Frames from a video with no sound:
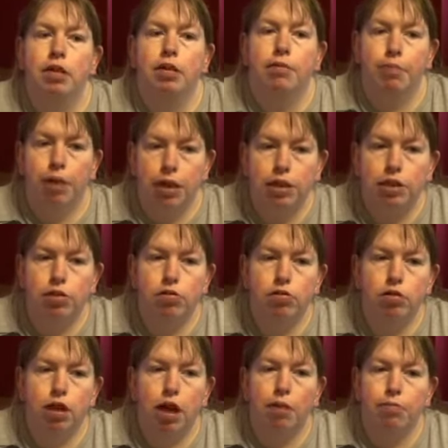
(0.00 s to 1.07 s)

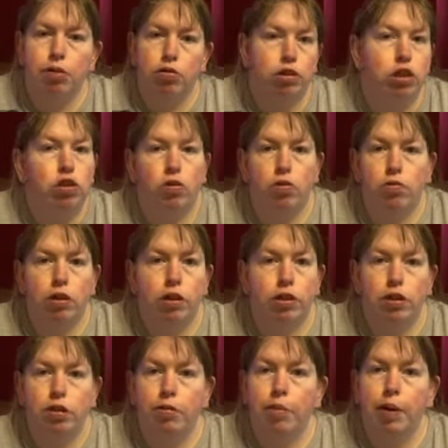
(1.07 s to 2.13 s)
Puzzles, I'm not sure what to
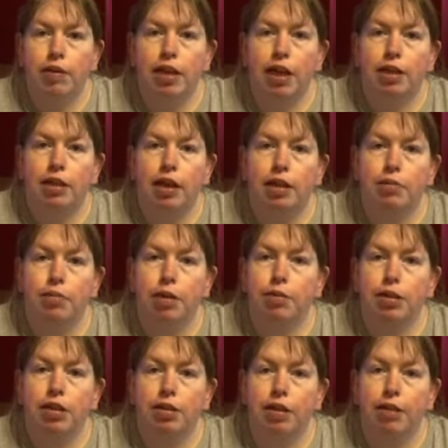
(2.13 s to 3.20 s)
do about that at the
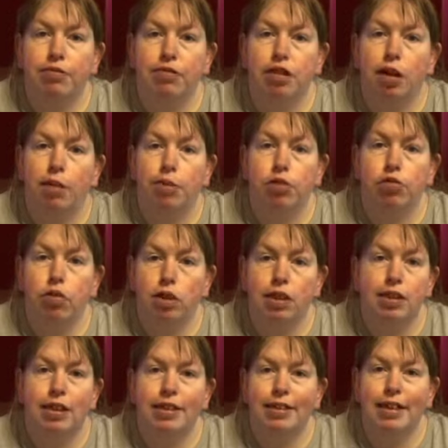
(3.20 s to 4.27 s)
moment. I haven't come across
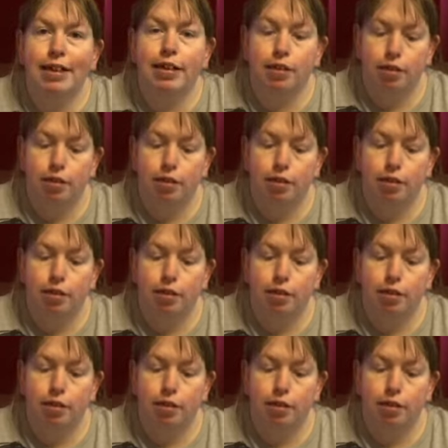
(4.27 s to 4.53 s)
that yet.